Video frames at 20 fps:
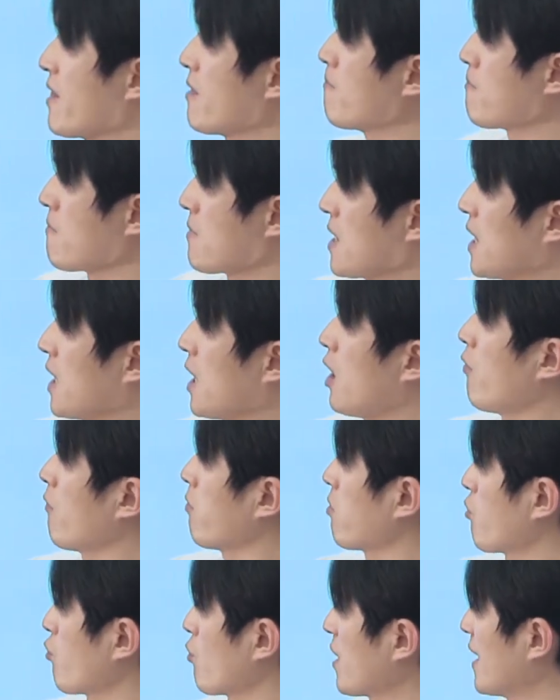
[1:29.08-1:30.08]
the meaning of
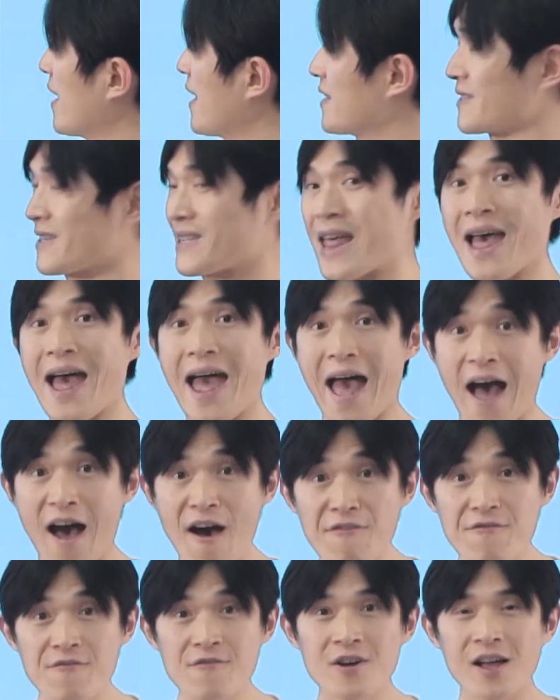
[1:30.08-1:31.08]
3 less than
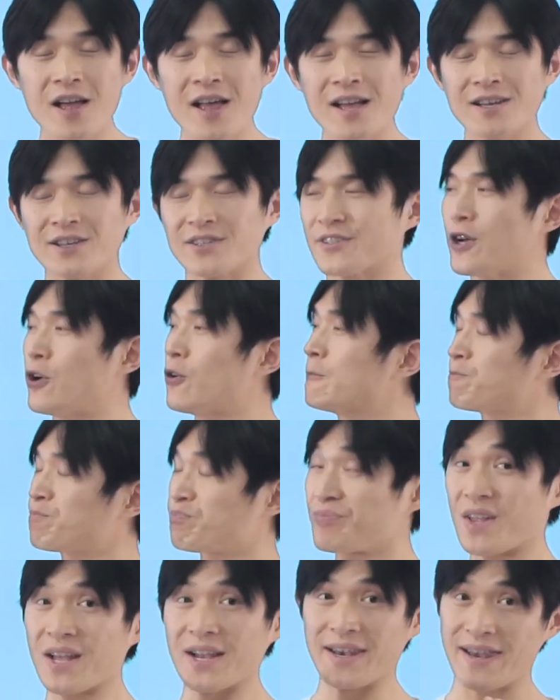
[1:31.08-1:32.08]
half? So
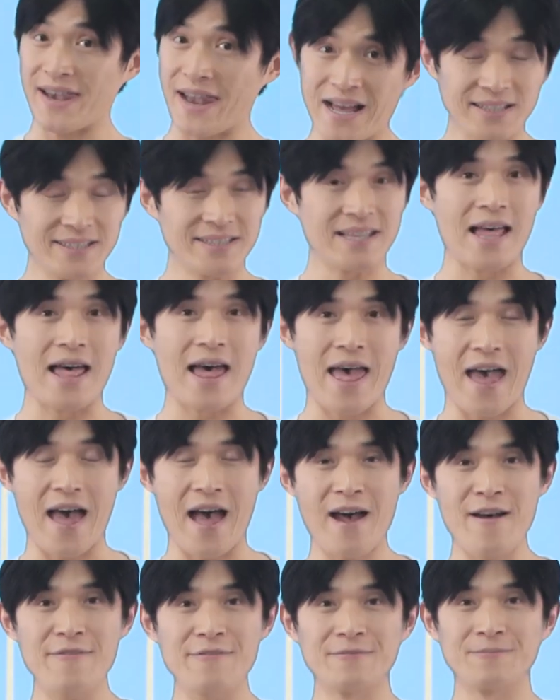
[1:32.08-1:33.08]
less than
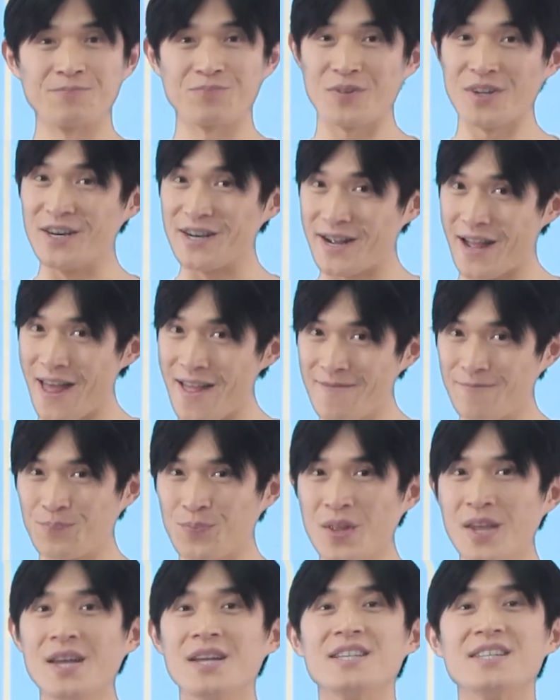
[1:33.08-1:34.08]
half, again,
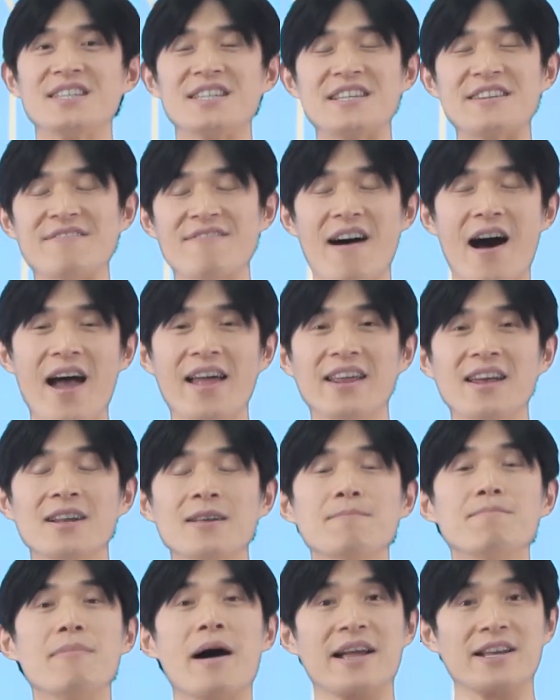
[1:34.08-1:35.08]

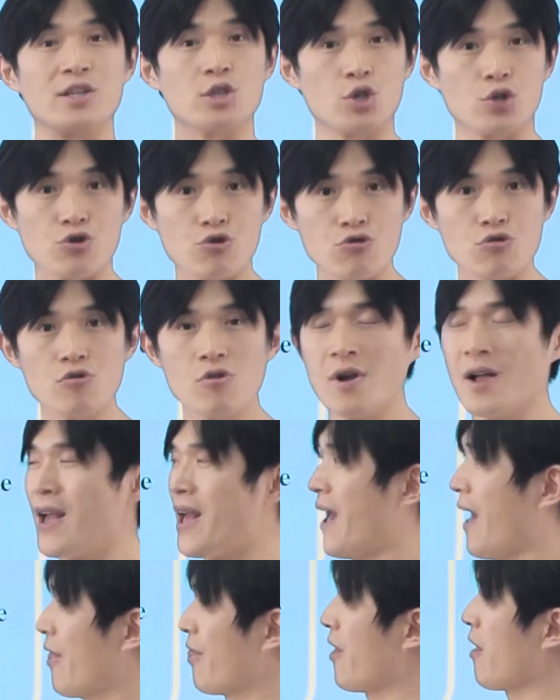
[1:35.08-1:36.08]
divided by 2
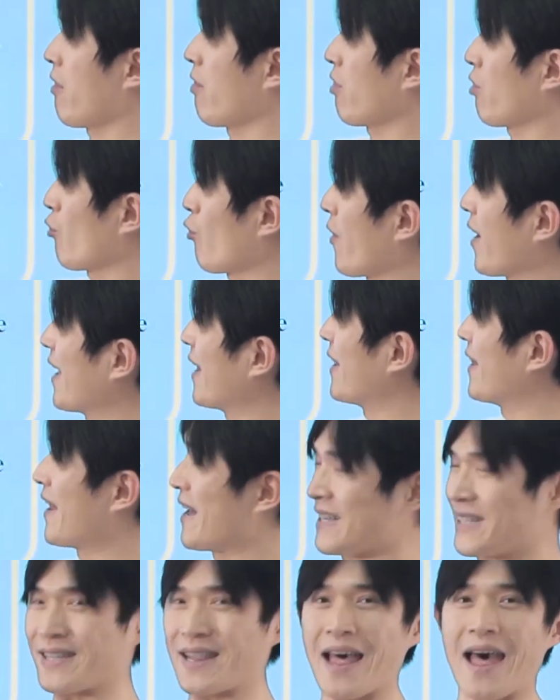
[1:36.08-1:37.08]
and then 3
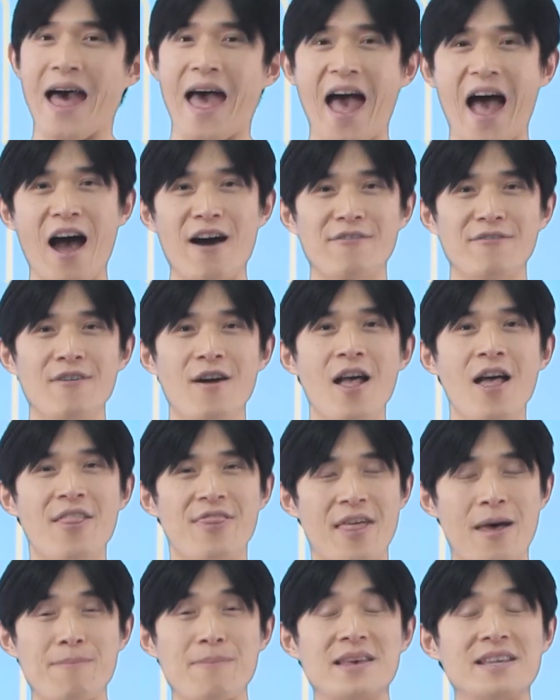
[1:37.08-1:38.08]
less than half.
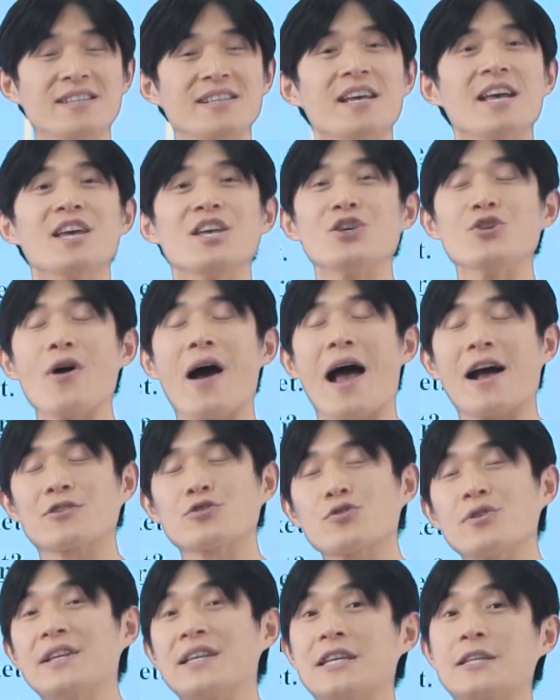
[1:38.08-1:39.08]
That means you
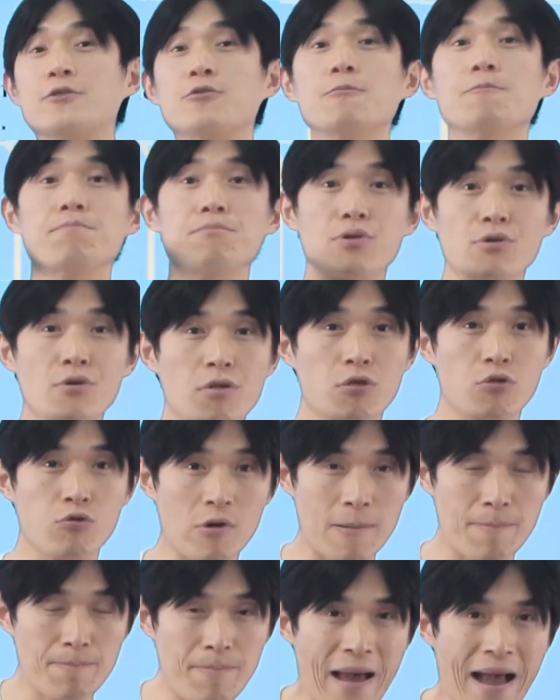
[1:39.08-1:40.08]
actually need to put
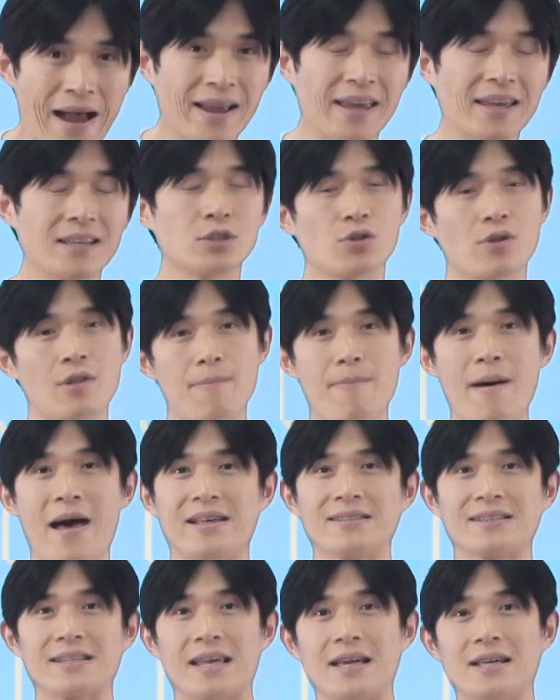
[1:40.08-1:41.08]
3 back into the
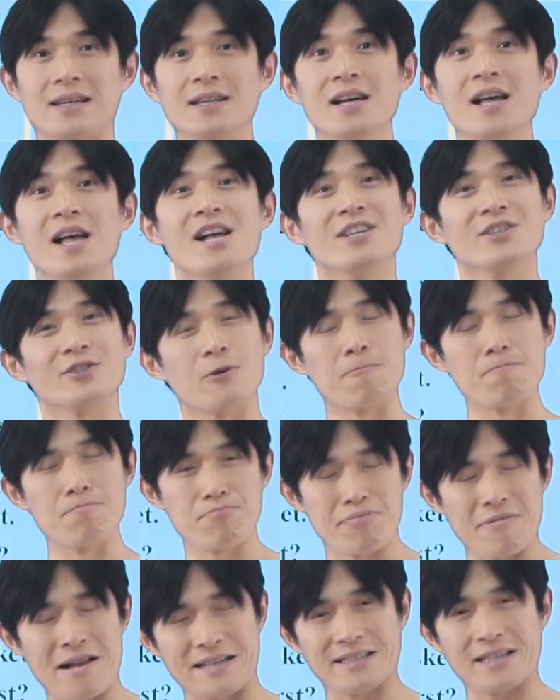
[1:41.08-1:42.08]
basket. So
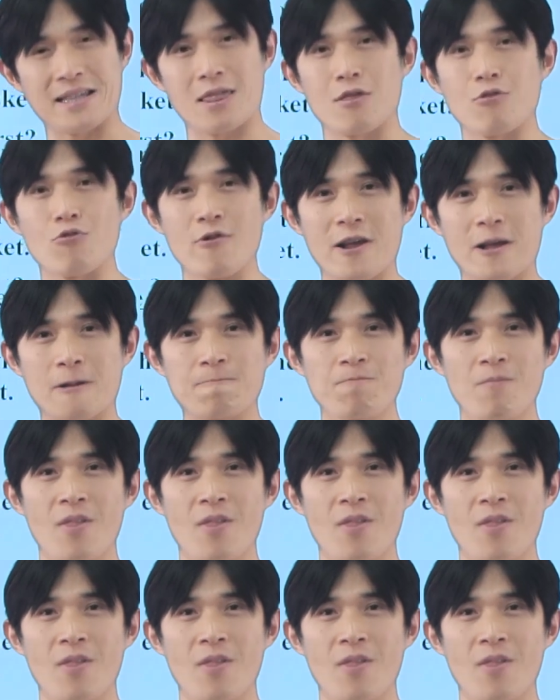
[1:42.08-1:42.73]
plus 3.